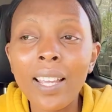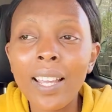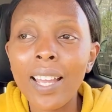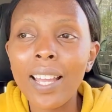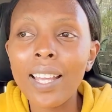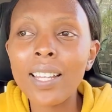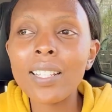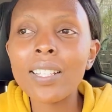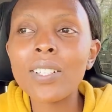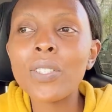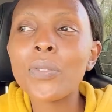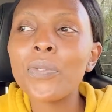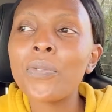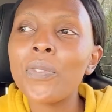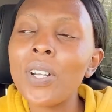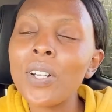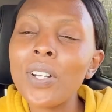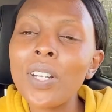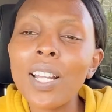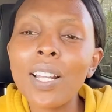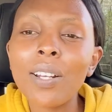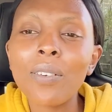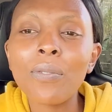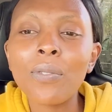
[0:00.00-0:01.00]
And it's
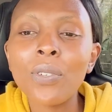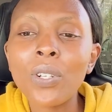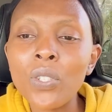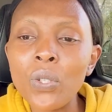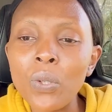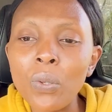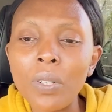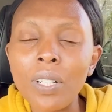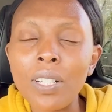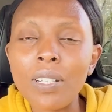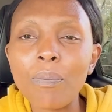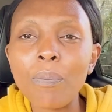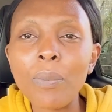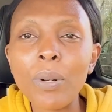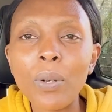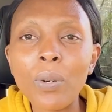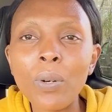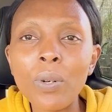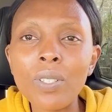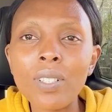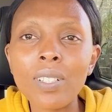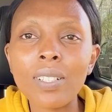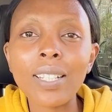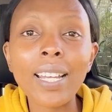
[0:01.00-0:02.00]
very unfortunate
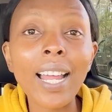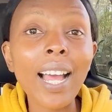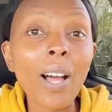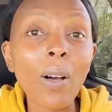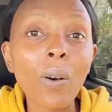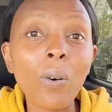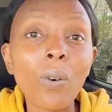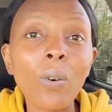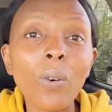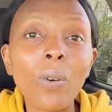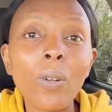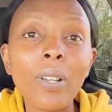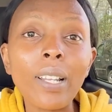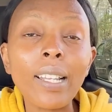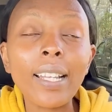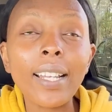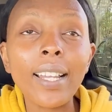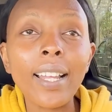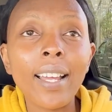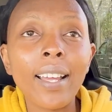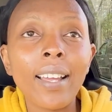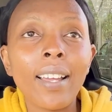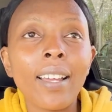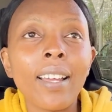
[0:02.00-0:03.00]
because now,
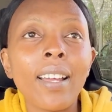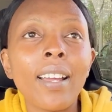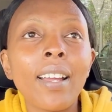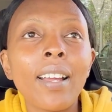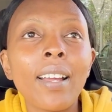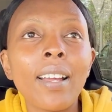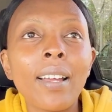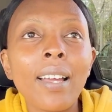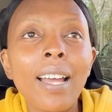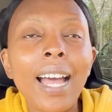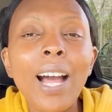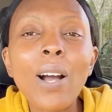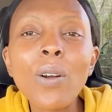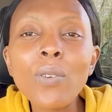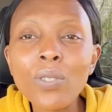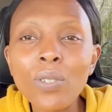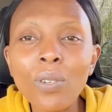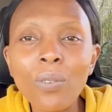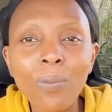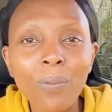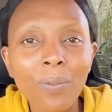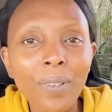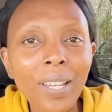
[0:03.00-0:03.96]
out of